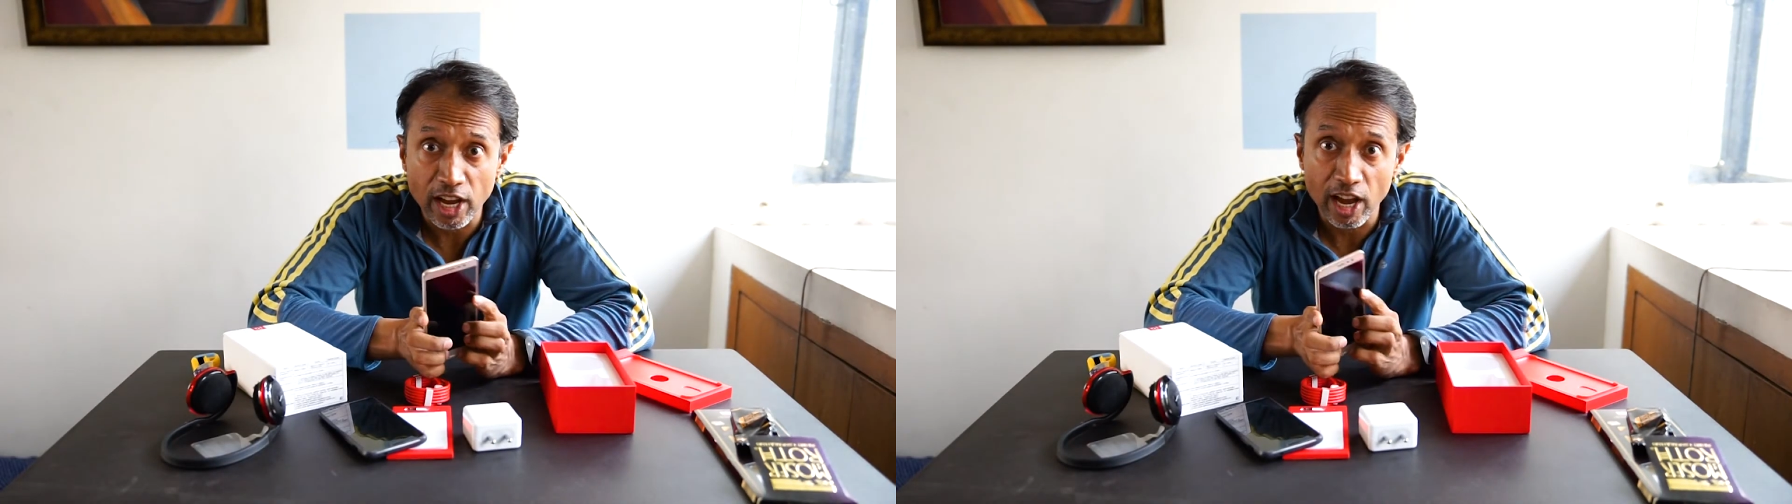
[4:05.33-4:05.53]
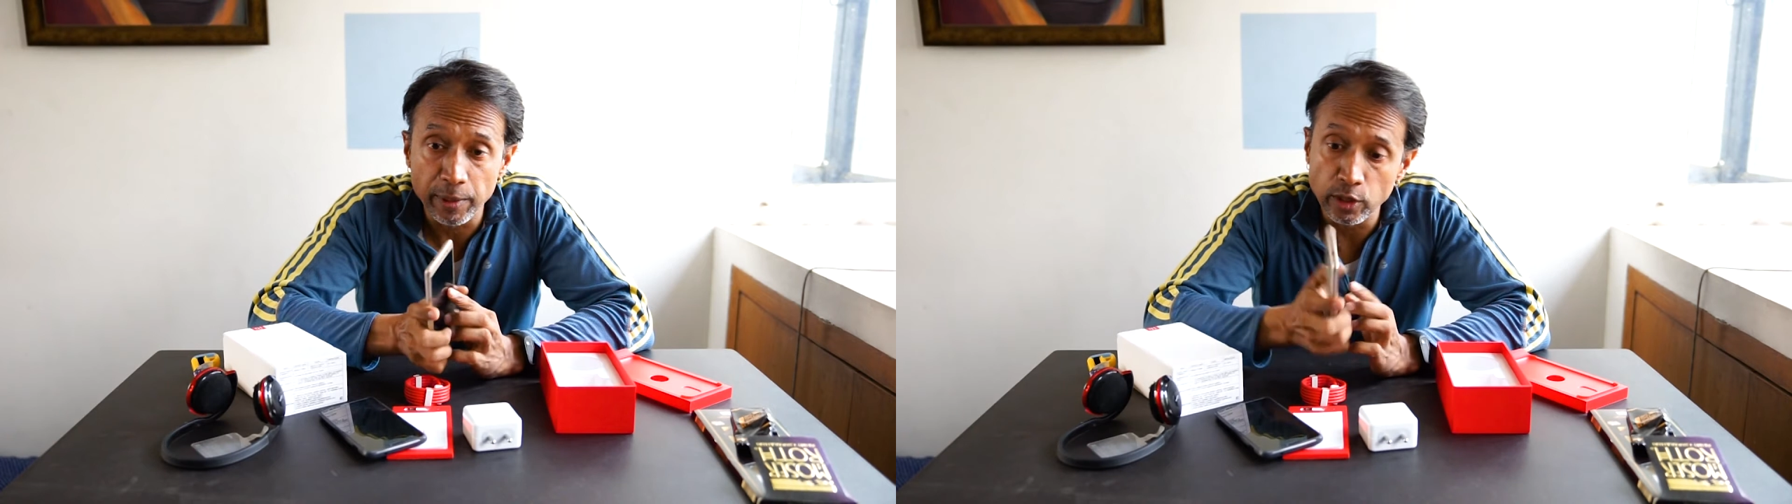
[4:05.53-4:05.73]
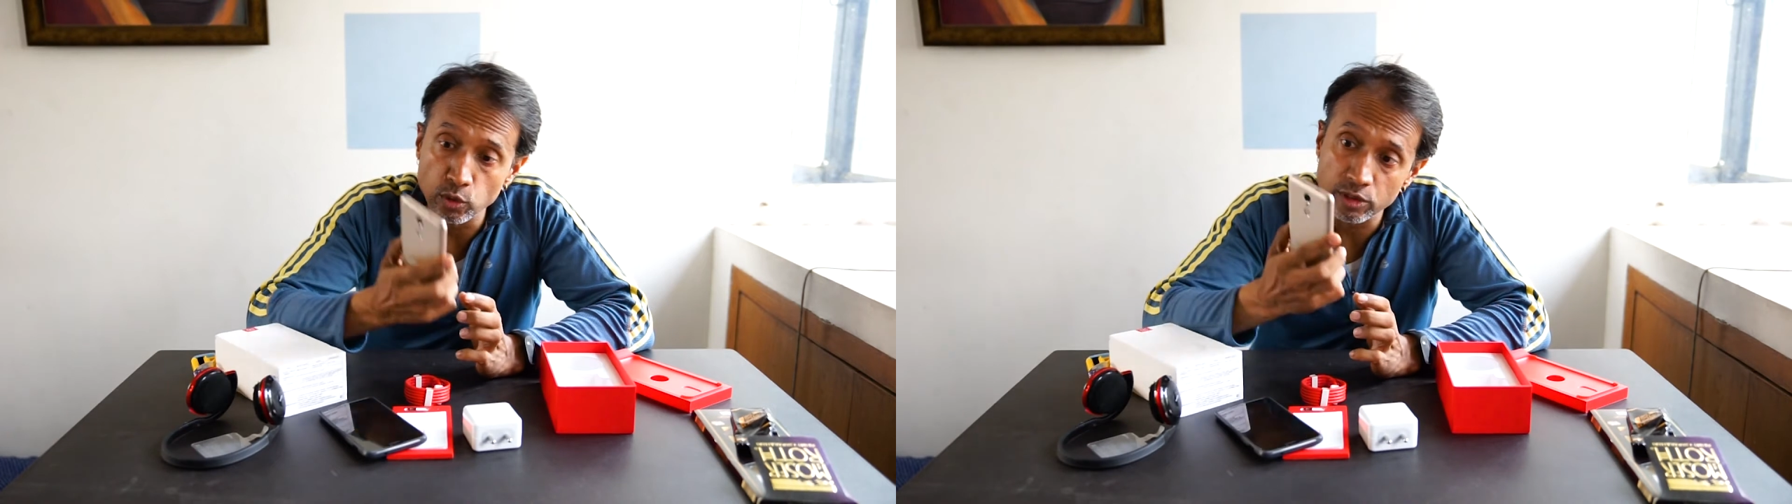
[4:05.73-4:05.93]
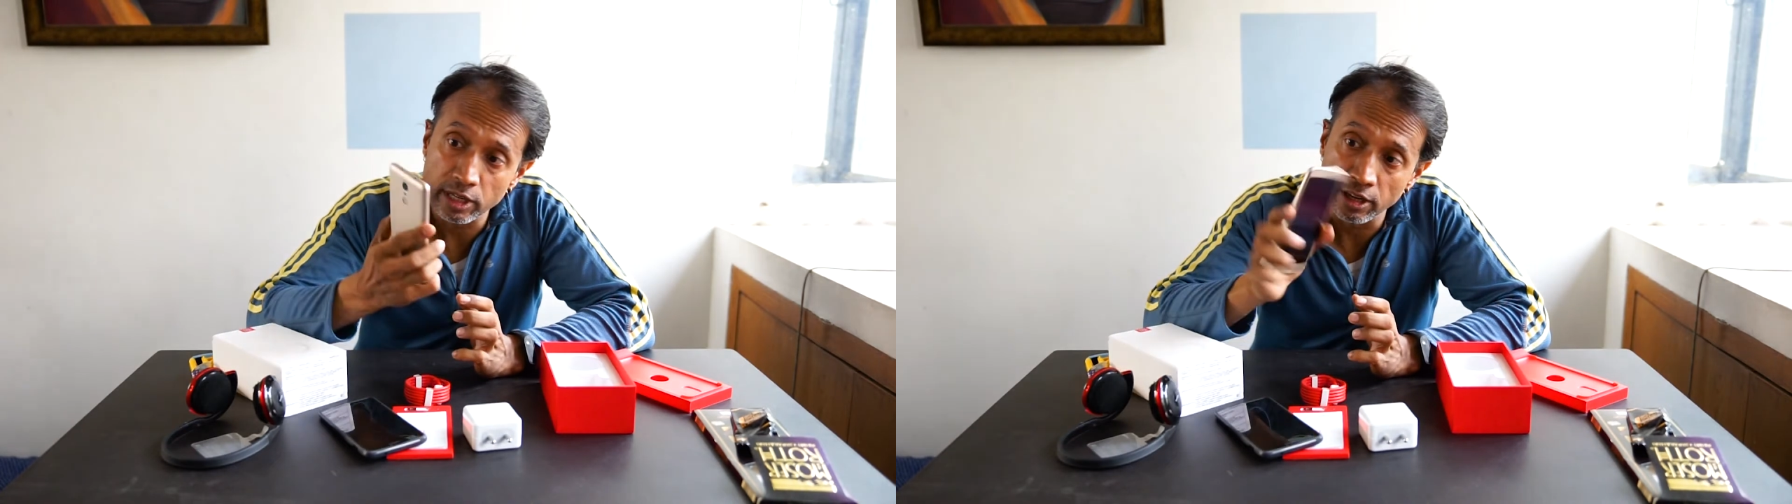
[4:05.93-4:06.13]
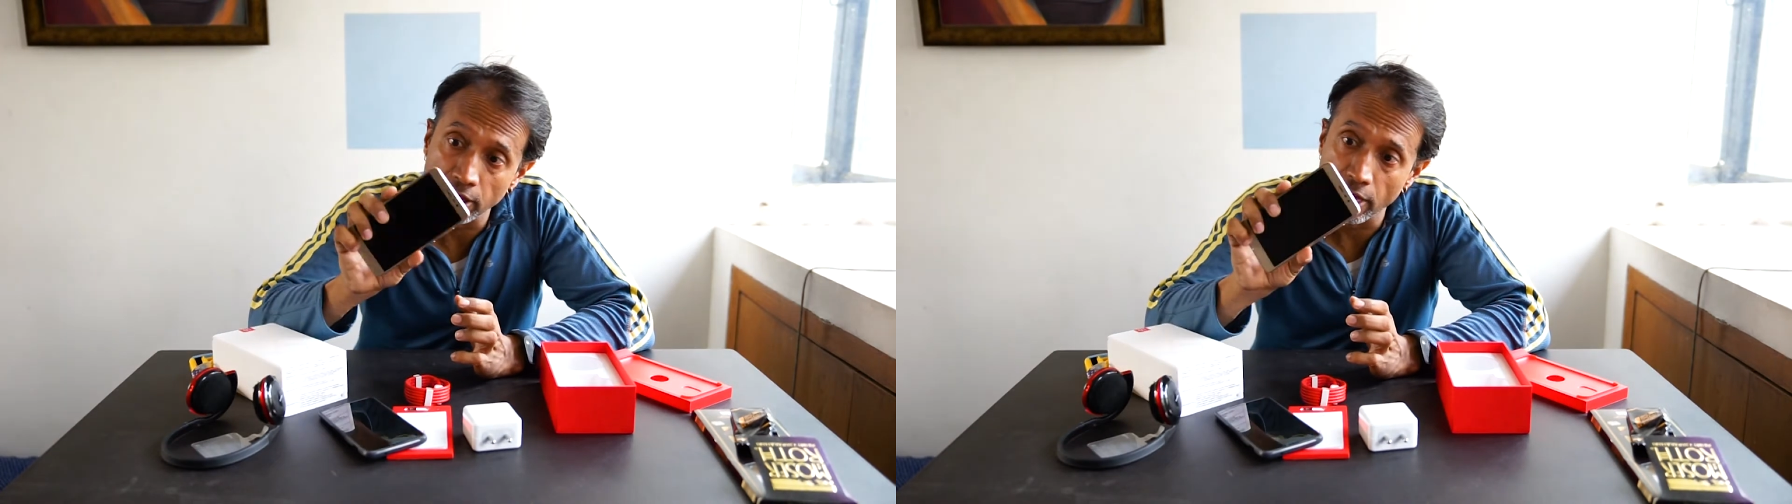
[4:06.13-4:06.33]
I have been
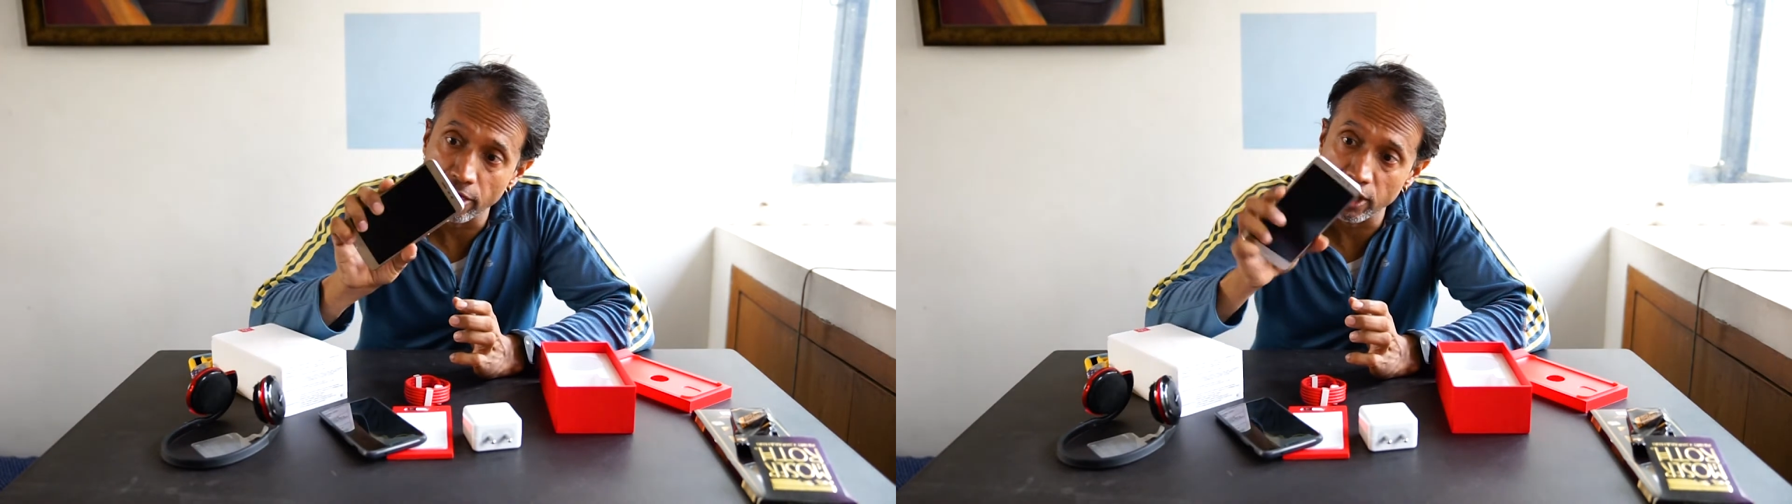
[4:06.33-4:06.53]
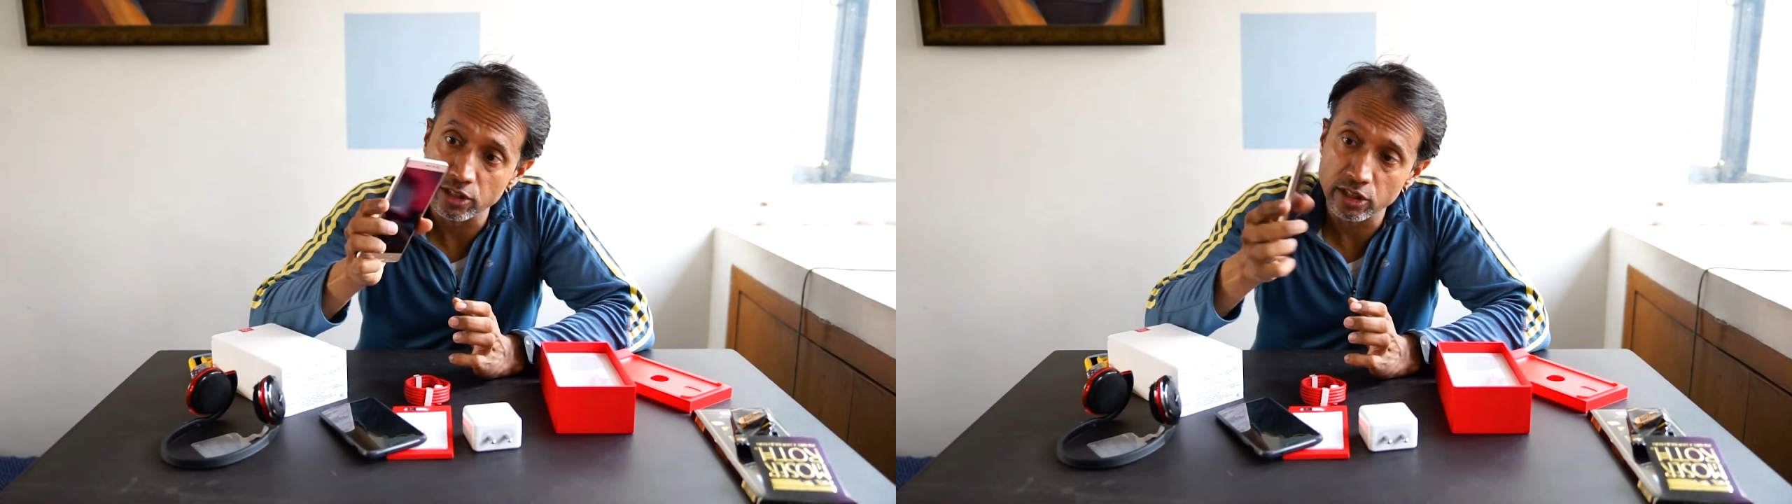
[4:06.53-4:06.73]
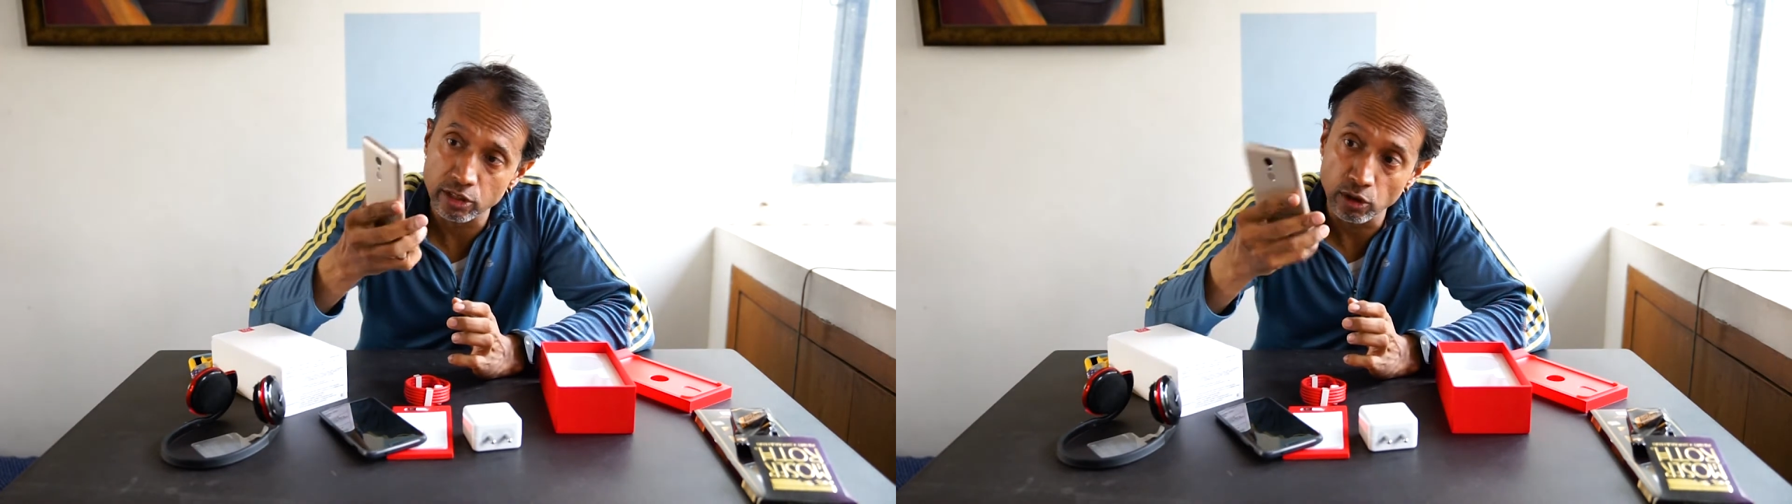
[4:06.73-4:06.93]
using this.